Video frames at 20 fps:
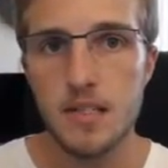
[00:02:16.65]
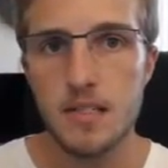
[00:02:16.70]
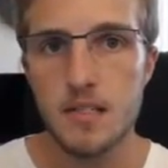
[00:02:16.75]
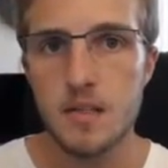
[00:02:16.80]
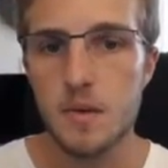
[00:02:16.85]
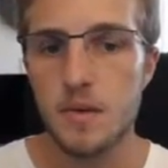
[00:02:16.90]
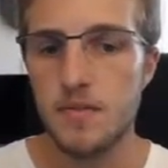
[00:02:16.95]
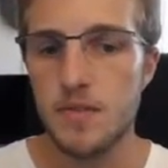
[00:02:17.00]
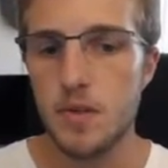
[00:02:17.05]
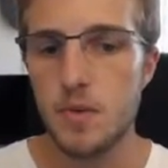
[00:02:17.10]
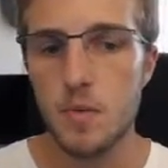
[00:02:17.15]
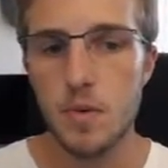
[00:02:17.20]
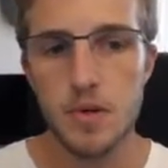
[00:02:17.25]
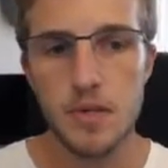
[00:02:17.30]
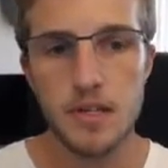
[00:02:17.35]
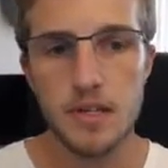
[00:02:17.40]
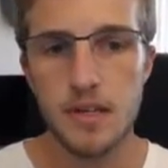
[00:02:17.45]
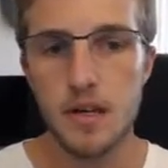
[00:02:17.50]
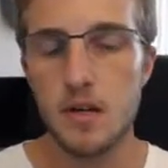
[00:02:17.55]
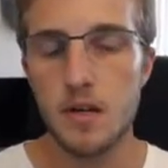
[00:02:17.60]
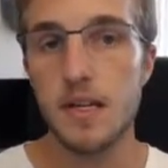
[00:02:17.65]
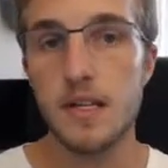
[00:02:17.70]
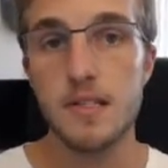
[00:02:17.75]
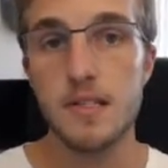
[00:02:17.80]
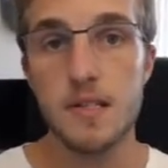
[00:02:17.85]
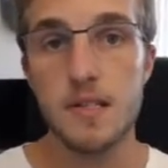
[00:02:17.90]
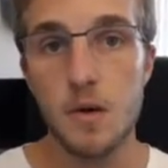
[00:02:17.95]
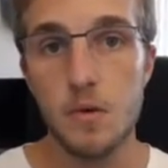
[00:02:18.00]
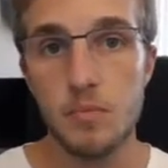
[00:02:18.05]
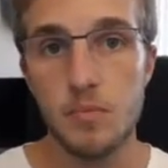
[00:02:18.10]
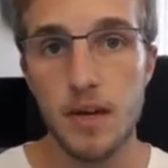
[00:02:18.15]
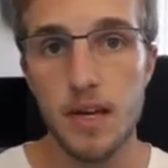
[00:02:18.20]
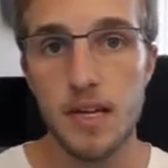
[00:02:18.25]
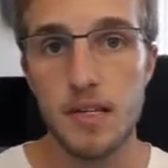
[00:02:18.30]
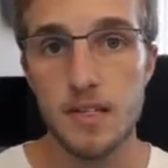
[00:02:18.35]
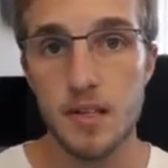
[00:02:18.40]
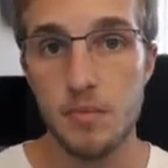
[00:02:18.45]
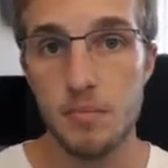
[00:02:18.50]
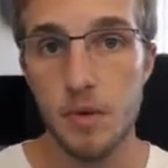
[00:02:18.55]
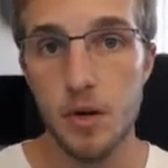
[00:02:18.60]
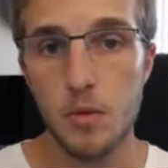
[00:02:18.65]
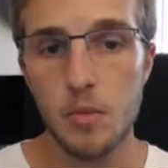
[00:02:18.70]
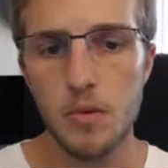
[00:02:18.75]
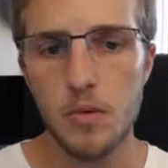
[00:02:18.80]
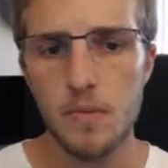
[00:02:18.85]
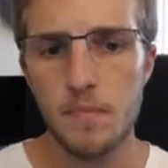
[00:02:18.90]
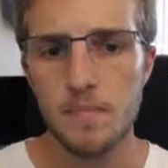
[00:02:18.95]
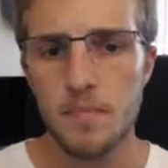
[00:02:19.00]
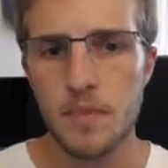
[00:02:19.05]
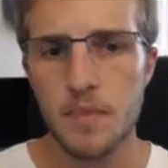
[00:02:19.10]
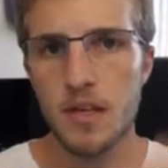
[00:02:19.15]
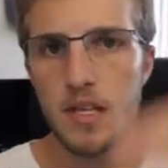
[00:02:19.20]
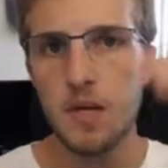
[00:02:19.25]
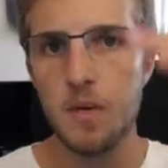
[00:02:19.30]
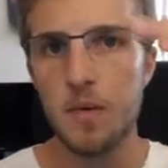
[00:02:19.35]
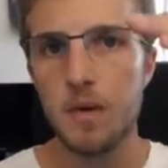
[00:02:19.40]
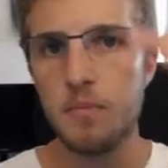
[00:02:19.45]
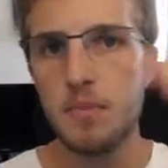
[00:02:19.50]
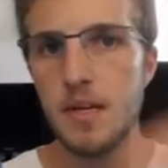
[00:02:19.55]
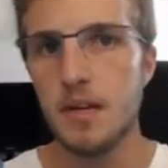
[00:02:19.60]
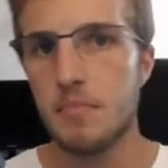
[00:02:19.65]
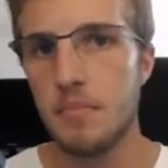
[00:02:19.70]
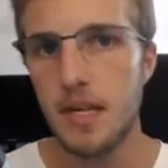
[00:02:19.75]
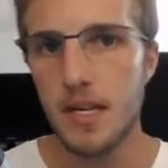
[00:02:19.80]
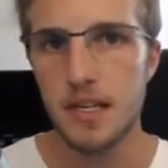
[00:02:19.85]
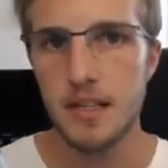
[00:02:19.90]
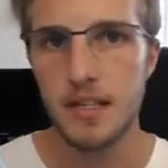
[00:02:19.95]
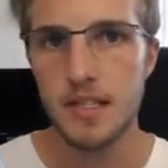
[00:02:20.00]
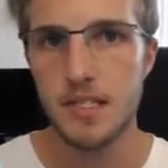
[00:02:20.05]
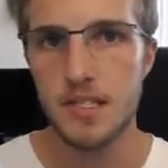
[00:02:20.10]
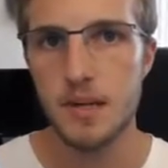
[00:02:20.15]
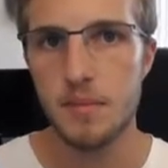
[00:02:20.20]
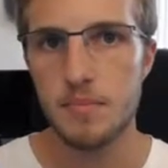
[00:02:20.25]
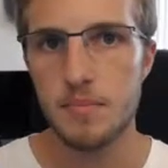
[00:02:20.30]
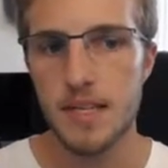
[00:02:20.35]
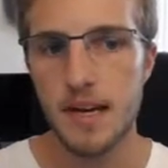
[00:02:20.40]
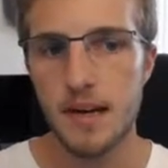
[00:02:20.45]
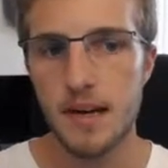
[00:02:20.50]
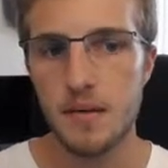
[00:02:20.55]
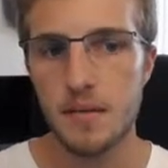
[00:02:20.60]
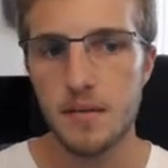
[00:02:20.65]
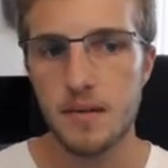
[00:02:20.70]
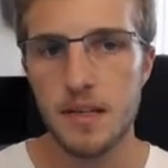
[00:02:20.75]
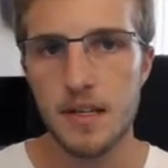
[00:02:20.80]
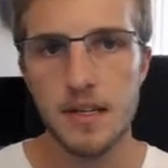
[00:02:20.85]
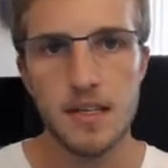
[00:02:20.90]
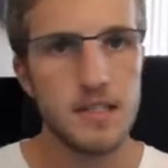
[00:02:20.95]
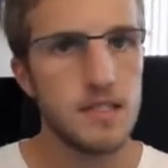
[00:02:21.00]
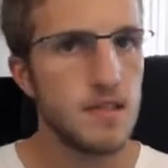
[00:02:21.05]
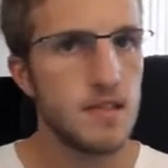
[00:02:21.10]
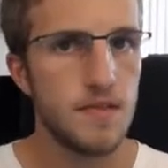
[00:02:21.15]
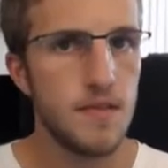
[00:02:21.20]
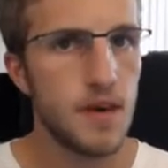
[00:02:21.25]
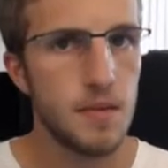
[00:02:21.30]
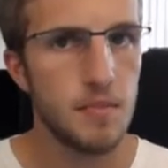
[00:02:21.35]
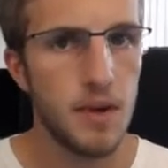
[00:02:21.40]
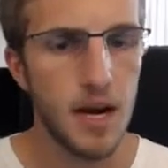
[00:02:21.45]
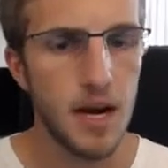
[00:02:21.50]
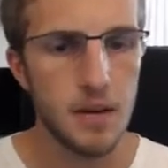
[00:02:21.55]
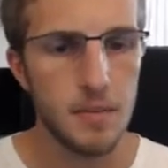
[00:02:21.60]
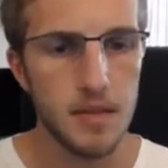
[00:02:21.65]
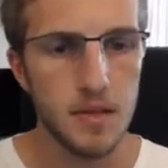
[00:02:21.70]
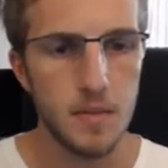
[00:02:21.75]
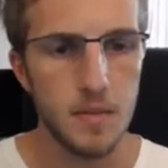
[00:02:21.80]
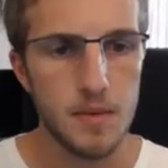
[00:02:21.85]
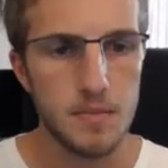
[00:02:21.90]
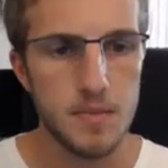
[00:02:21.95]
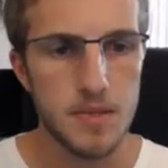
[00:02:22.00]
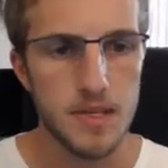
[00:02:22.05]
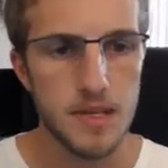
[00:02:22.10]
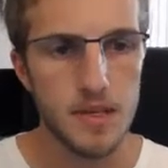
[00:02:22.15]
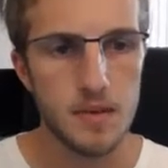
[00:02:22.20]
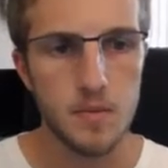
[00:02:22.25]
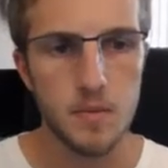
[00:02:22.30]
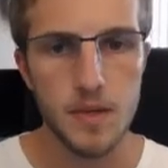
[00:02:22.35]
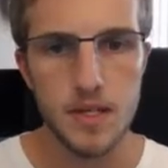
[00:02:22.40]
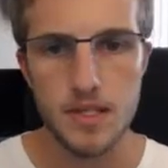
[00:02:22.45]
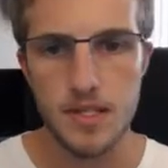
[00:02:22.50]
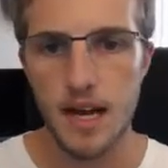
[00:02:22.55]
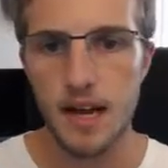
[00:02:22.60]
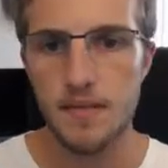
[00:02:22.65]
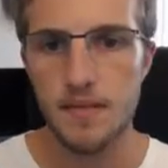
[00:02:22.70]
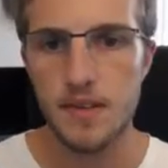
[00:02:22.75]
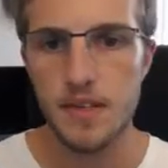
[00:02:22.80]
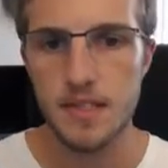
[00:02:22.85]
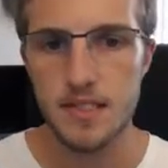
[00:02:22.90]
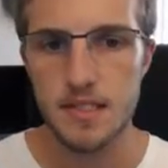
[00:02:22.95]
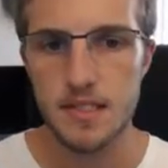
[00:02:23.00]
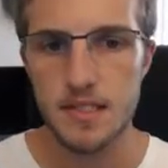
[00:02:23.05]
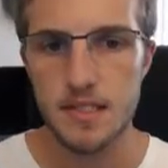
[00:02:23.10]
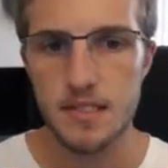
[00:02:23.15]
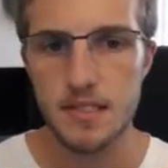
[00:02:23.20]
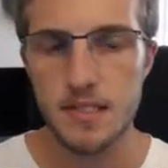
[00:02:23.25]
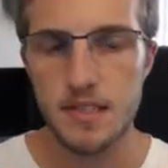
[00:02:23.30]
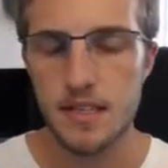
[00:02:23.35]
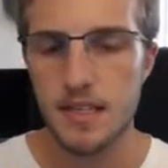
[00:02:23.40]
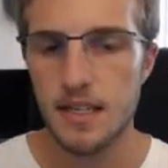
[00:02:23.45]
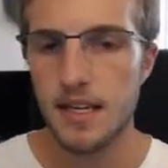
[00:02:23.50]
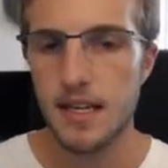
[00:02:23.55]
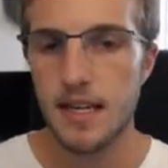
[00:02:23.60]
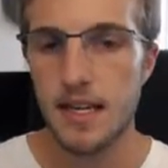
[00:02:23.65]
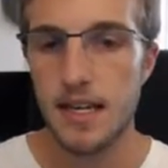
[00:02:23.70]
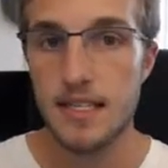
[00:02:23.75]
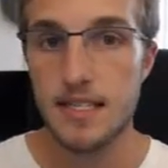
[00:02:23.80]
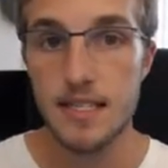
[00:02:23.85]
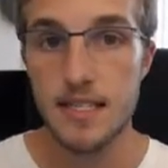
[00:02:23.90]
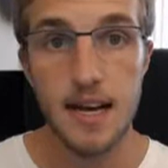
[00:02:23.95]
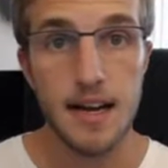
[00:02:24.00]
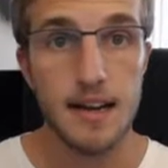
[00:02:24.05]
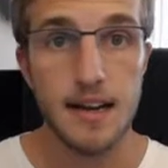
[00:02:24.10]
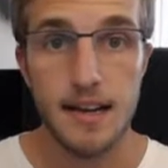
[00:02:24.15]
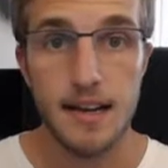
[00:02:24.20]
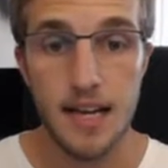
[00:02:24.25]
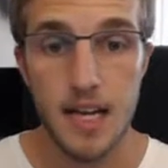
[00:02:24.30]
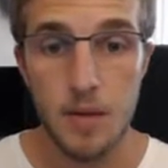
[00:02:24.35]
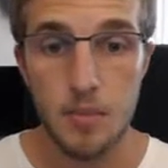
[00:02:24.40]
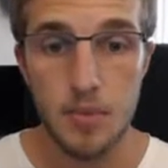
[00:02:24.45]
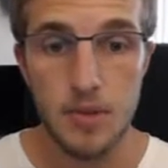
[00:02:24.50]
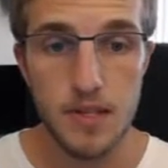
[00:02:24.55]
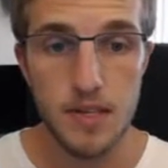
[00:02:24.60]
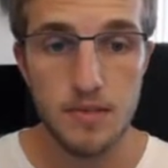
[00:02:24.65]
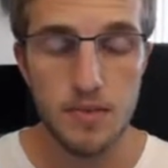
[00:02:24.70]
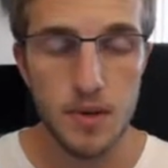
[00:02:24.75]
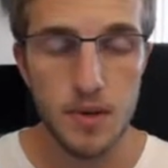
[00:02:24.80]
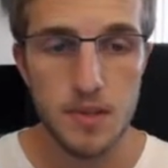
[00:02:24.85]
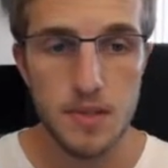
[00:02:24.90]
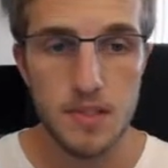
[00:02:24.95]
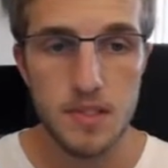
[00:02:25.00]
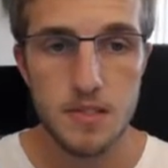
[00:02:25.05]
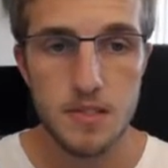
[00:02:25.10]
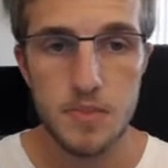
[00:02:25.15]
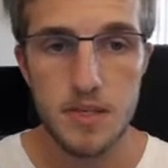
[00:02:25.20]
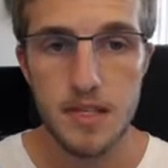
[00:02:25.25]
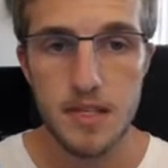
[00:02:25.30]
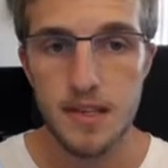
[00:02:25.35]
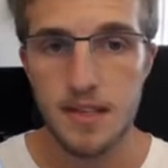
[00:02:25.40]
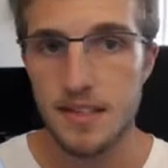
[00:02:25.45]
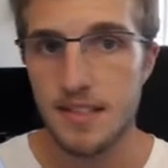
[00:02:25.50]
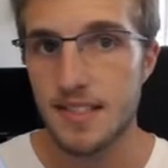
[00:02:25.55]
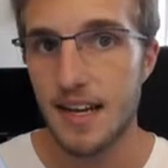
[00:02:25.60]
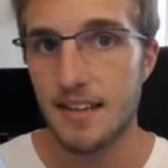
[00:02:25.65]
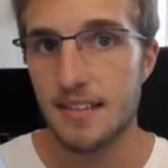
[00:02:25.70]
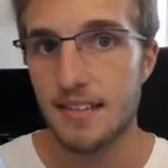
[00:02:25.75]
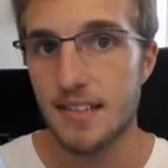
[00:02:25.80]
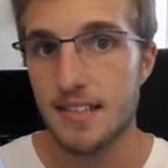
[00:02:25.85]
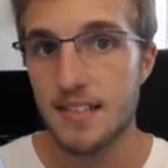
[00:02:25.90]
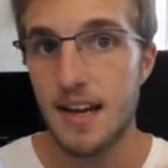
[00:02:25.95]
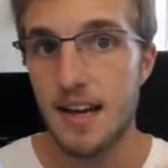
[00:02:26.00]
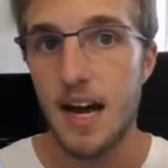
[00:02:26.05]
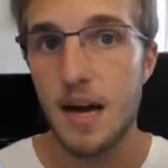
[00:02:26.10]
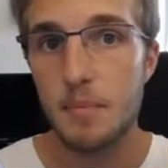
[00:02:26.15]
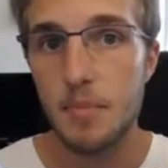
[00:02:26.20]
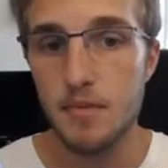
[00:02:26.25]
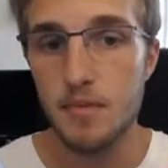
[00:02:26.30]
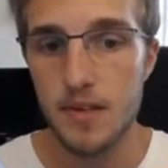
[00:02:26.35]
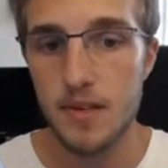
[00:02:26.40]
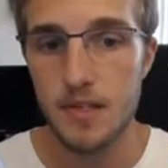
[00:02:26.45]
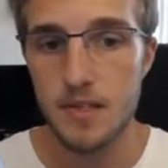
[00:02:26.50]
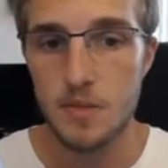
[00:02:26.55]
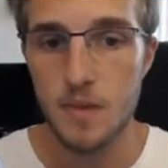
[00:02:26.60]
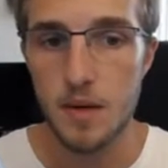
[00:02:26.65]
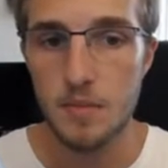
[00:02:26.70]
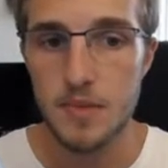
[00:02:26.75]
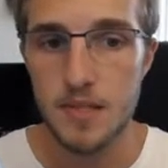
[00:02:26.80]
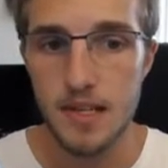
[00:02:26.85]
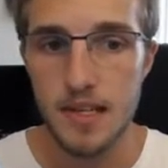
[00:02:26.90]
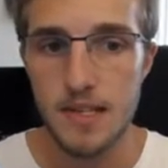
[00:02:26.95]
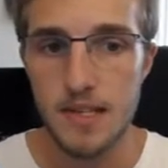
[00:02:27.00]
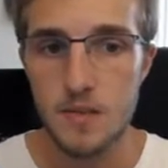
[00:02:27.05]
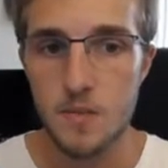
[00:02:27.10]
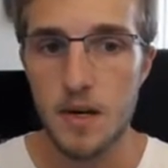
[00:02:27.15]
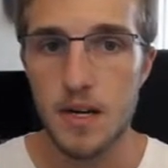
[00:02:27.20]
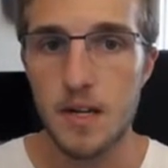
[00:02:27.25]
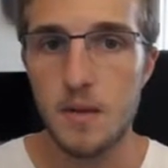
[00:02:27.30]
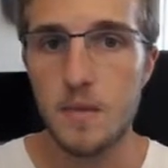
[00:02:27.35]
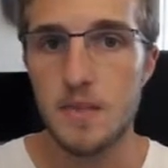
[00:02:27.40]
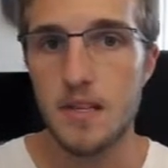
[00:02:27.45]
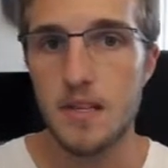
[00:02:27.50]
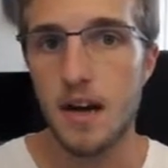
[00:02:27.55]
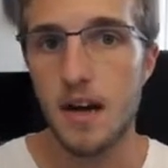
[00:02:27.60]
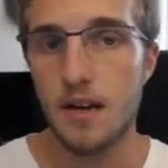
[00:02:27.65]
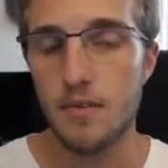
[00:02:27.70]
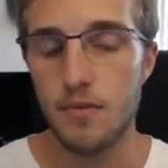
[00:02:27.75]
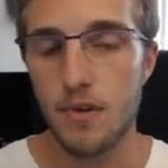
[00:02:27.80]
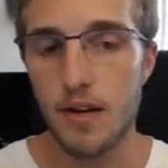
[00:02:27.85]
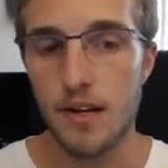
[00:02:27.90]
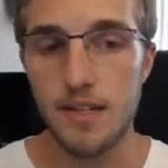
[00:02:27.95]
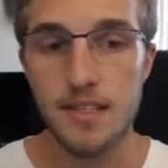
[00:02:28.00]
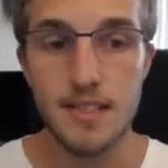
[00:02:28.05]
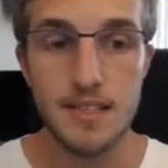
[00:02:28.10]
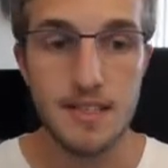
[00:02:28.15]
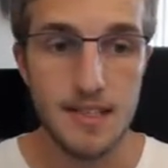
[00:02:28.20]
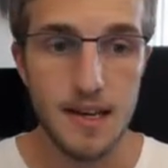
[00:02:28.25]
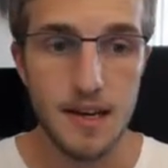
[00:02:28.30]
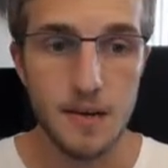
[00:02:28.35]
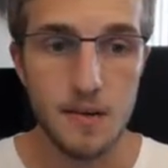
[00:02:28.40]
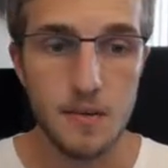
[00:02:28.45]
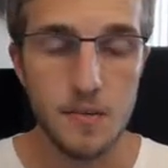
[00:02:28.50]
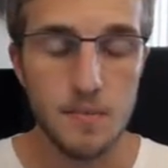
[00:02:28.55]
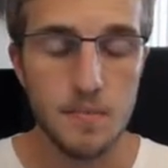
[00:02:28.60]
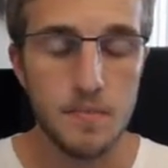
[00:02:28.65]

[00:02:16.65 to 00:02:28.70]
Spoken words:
So if you were to go to his homepage on mobile, you would be immediately jumped down to the very bottom of the website, which obviously is not going to help with conversions because at the top of his website is where he was offering a discount.